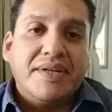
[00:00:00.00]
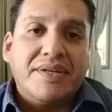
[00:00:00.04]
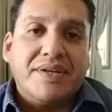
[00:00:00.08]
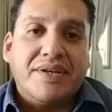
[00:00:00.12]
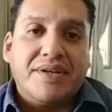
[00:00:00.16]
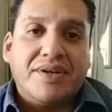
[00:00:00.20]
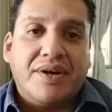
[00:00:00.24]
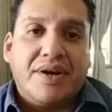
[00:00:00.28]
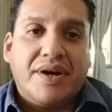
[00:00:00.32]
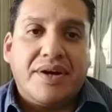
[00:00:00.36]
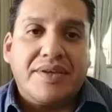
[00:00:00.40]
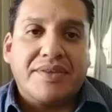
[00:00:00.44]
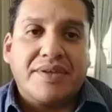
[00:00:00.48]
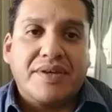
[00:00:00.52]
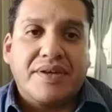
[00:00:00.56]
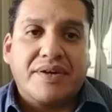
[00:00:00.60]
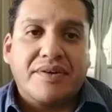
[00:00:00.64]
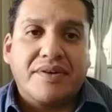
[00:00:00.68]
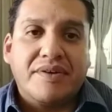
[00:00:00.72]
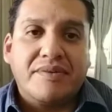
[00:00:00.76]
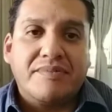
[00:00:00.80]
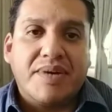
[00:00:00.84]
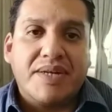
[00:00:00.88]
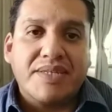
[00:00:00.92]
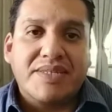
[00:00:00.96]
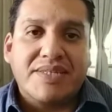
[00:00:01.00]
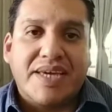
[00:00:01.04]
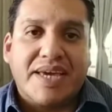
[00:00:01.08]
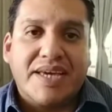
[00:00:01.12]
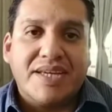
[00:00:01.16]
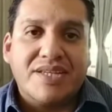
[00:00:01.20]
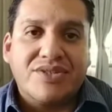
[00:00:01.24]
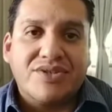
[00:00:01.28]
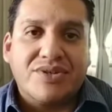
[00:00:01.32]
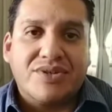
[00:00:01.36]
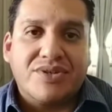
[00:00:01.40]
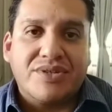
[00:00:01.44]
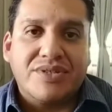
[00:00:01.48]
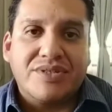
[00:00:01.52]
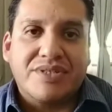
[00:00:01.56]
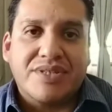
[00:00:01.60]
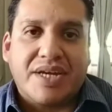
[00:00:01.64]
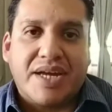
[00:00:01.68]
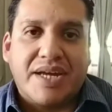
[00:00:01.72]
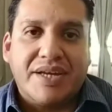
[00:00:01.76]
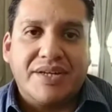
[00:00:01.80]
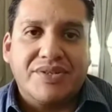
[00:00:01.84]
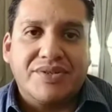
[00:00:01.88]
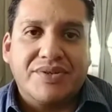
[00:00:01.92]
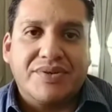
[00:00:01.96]
You know, and thank you very much. Hey, George,
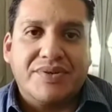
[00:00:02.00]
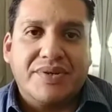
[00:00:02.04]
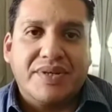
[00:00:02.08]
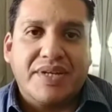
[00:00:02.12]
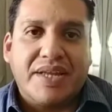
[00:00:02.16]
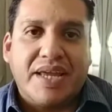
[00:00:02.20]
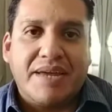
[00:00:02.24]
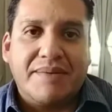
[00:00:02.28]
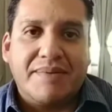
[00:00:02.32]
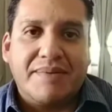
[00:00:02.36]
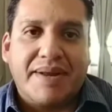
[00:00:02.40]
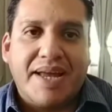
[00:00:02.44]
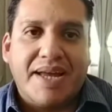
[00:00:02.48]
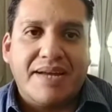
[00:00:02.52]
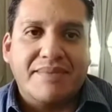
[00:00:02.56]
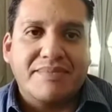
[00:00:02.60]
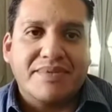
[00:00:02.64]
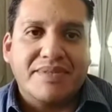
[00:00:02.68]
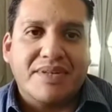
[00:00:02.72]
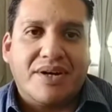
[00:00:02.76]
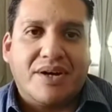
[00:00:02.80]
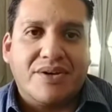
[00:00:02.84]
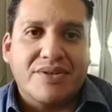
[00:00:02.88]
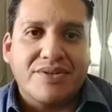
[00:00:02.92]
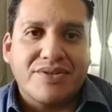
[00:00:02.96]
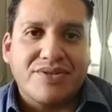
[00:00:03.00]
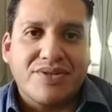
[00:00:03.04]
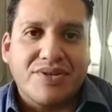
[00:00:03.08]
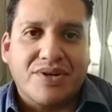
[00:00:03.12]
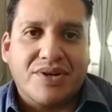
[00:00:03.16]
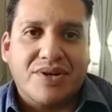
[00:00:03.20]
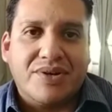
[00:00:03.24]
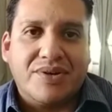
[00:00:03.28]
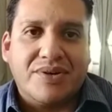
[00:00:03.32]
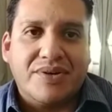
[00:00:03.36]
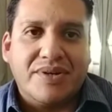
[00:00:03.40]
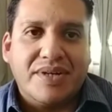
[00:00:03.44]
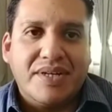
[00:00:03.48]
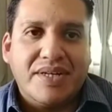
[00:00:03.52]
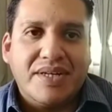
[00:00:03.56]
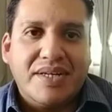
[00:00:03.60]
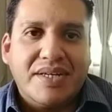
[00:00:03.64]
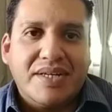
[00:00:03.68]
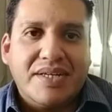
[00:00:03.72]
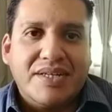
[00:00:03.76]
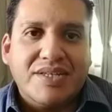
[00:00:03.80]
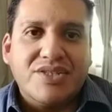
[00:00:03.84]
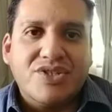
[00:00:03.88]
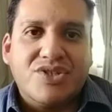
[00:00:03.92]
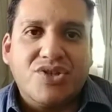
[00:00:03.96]
how you doing? Abraham, also.
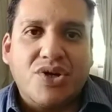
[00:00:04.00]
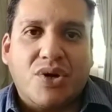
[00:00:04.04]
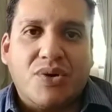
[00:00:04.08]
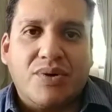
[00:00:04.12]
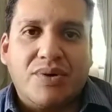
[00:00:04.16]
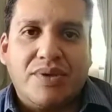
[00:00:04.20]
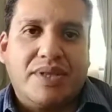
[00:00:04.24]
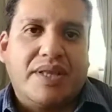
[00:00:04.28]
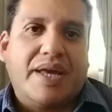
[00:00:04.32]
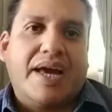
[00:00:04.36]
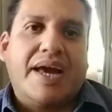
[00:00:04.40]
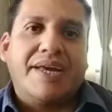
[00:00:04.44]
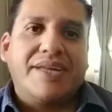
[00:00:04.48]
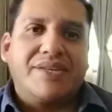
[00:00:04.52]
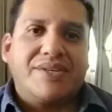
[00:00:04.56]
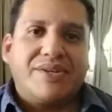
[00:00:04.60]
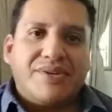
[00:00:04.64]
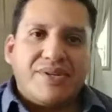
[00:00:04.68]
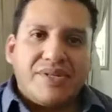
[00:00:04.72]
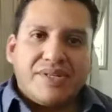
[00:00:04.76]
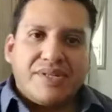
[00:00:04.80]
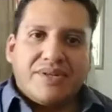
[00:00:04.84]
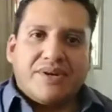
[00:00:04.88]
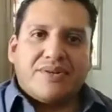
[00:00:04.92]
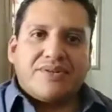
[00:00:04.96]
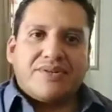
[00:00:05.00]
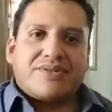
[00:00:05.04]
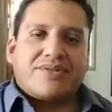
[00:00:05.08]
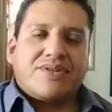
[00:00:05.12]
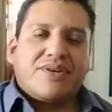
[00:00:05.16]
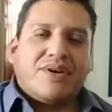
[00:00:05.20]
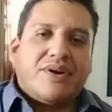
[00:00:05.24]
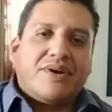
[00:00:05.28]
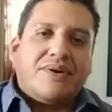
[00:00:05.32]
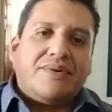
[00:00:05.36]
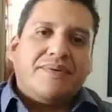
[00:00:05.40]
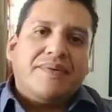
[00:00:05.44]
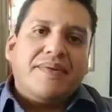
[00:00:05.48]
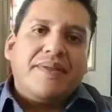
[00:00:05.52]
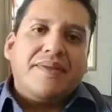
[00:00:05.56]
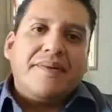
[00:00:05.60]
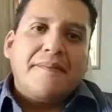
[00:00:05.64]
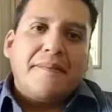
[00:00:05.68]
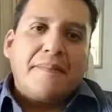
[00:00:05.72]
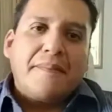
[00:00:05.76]
Joel, how you doing? Also,